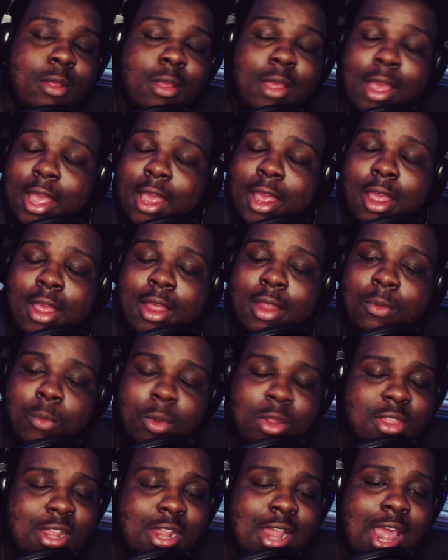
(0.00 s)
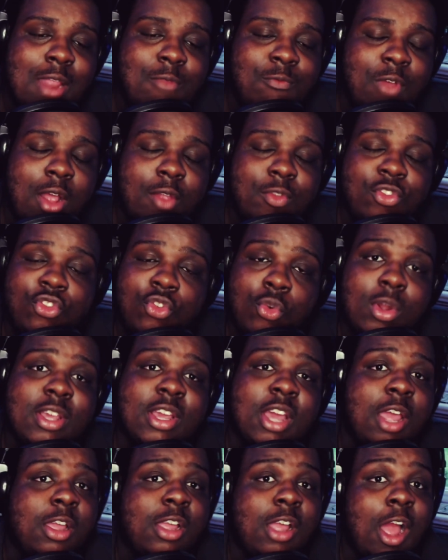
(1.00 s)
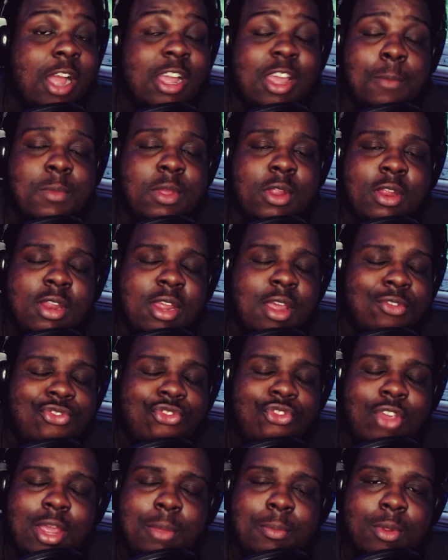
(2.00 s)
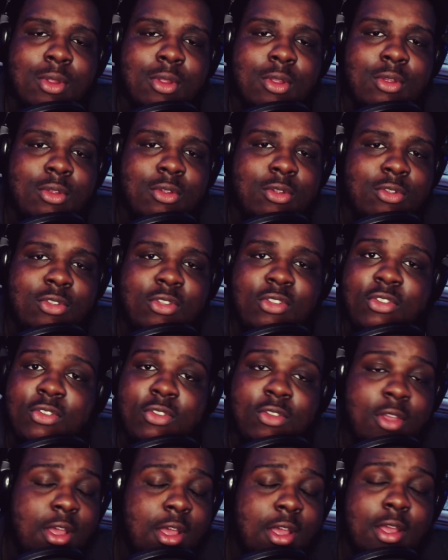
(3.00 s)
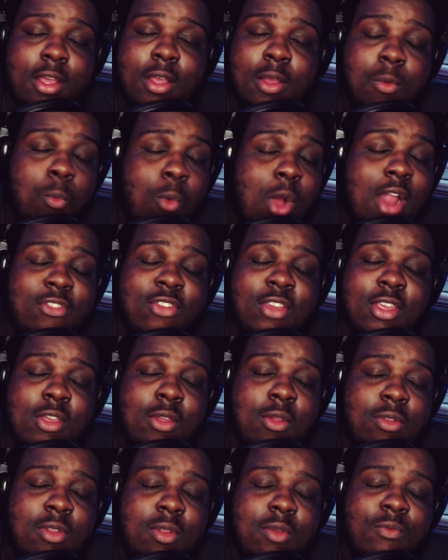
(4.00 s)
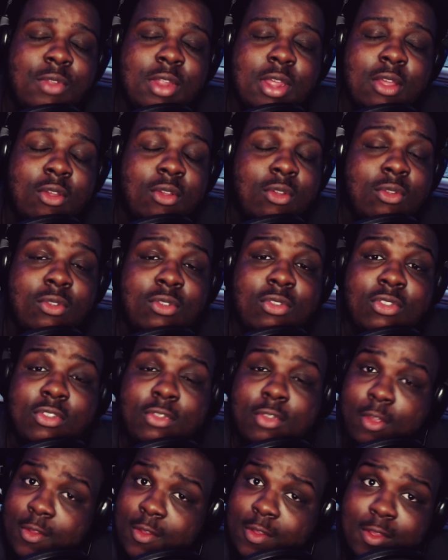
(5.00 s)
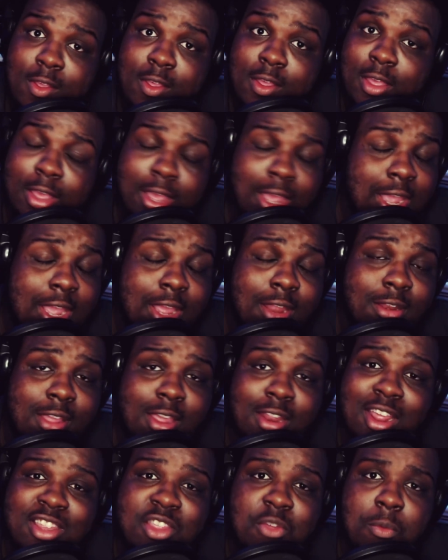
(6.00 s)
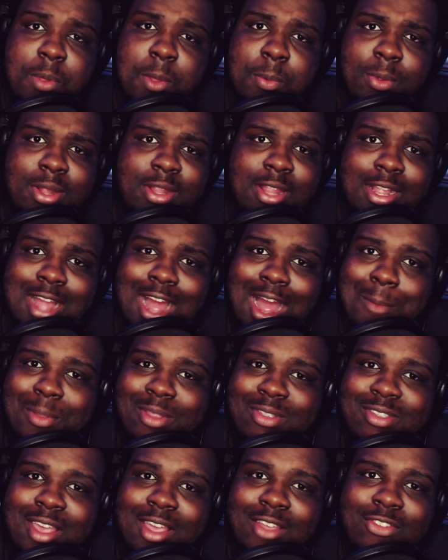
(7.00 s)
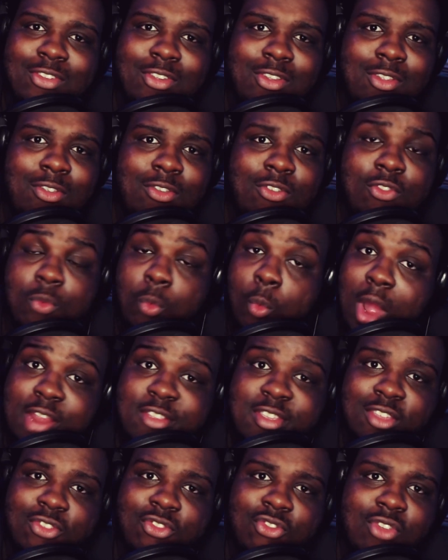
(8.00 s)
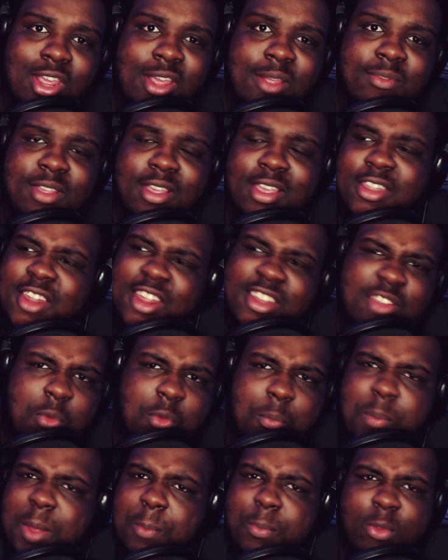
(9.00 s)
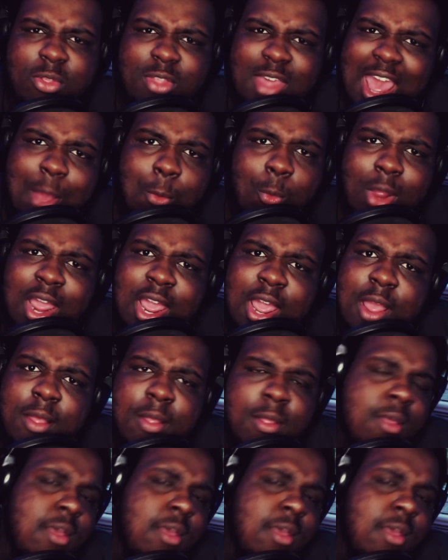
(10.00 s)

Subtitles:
And whether that involves joining a community of streamers, watching YouTube videos and connecting with people in the comment section, watching streams and connecting with people that way.